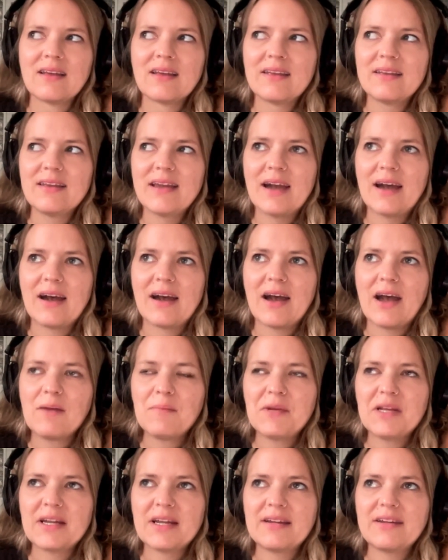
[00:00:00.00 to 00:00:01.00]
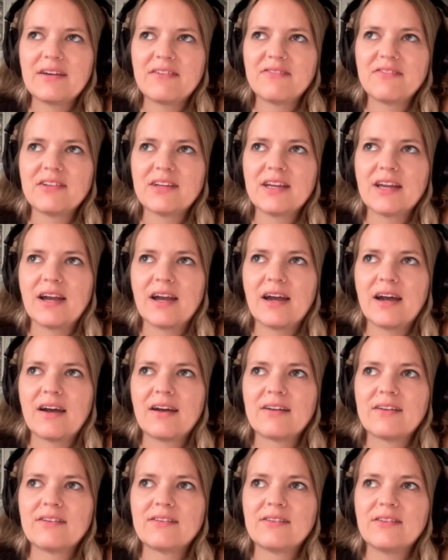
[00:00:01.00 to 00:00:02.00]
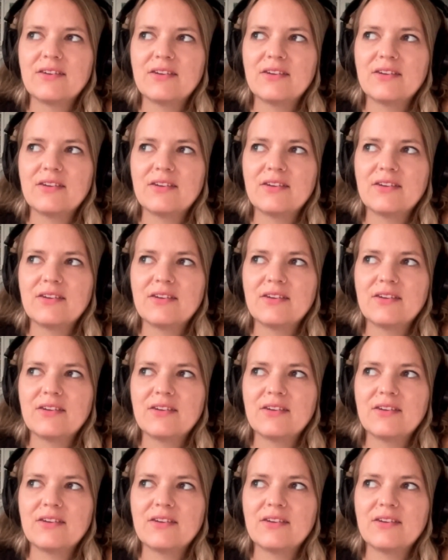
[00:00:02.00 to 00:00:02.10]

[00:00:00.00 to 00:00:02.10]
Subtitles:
Yeah, I mean, I definitely had,